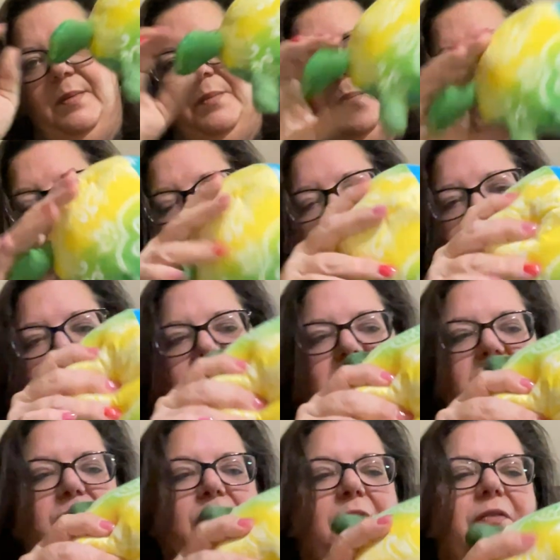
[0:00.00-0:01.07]
But that was
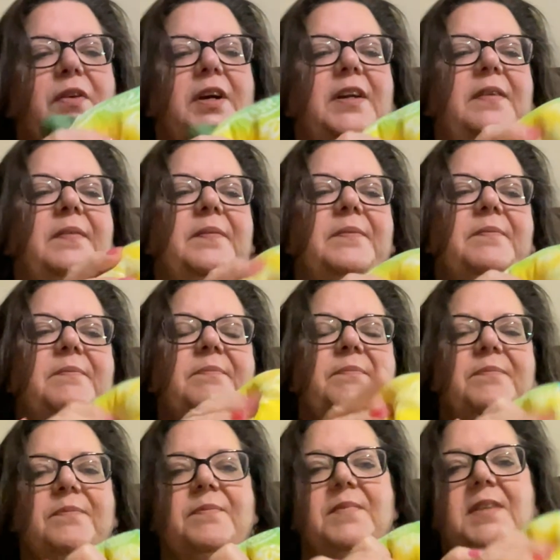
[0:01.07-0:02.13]
just for fun.
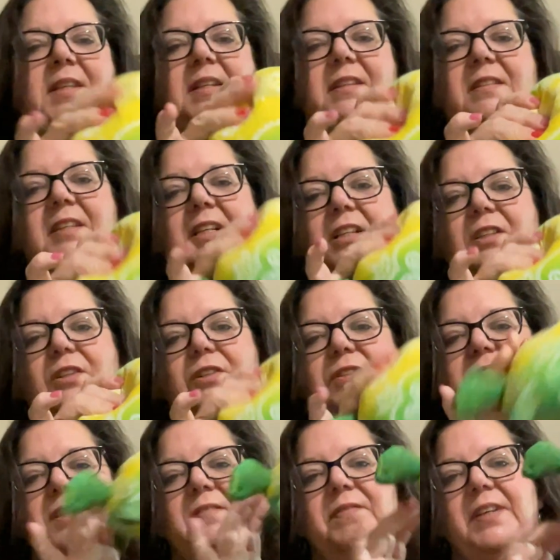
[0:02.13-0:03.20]
It's like a little
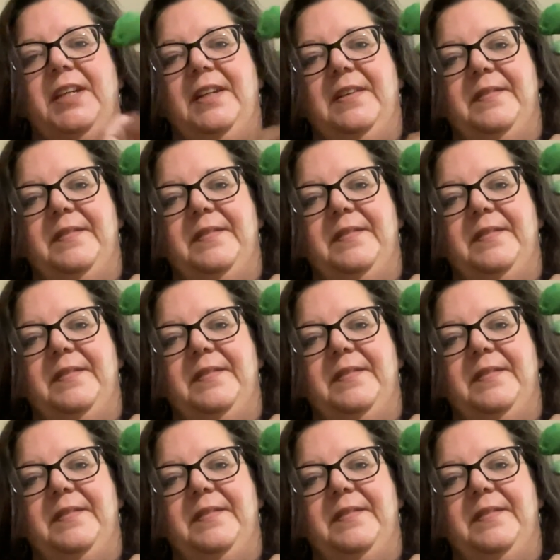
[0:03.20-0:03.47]
stuffy.